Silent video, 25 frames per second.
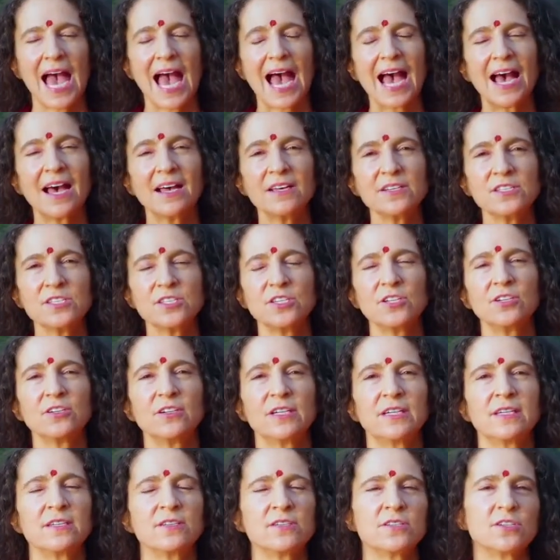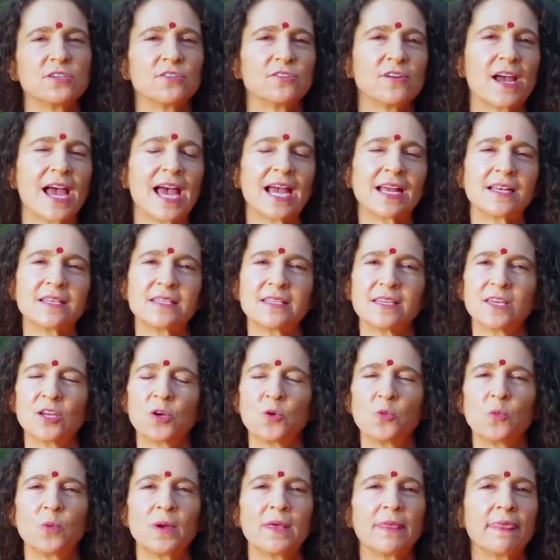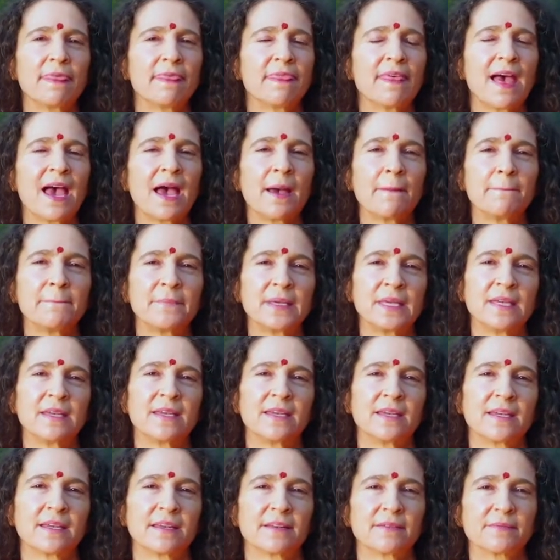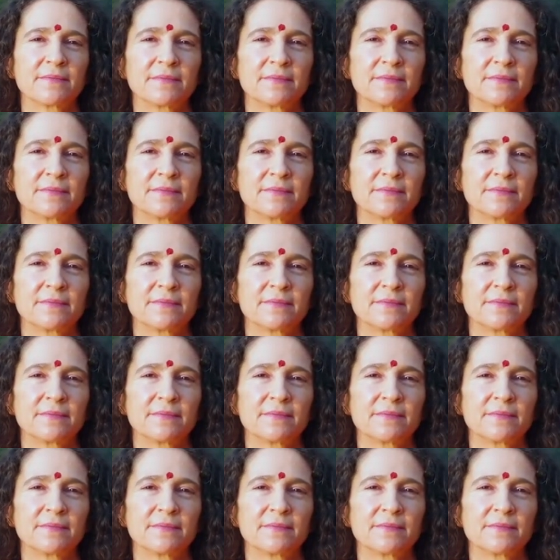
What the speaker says: As you're interacting with that being,